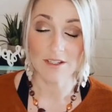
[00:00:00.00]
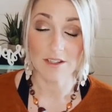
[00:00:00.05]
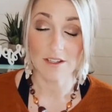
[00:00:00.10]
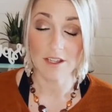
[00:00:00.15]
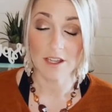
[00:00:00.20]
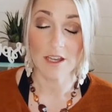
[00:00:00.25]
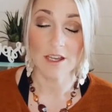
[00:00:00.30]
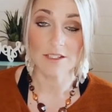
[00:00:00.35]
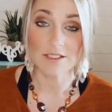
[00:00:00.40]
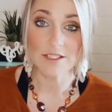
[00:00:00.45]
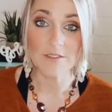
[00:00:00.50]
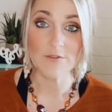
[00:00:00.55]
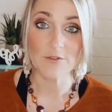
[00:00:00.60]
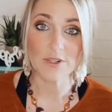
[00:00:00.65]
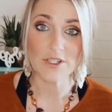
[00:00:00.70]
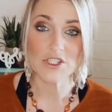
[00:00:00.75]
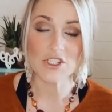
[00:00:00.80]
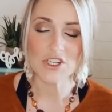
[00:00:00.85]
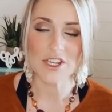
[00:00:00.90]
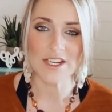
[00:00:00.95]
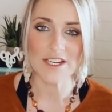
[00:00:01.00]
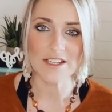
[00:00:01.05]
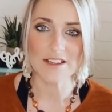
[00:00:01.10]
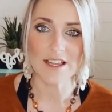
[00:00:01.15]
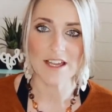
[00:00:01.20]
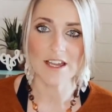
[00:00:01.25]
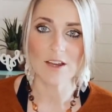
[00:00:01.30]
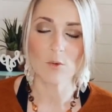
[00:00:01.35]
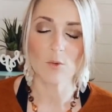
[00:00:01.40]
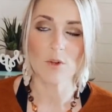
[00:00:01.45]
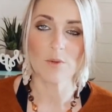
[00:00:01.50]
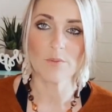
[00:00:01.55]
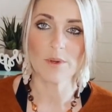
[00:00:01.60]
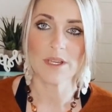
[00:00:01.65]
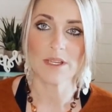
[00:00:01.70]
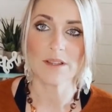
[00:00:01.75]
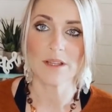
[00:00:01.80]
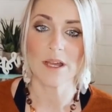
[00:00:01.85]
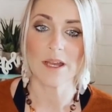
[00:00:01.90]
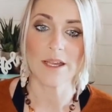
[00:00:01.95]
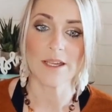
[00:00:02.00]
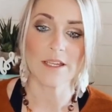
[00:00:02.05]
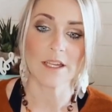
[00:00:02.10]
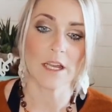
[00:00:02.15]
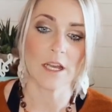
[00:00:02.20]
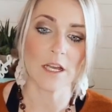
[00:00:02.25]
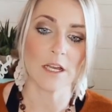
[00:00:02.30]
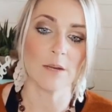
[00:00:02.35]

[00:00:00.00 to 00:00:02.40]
that would be like,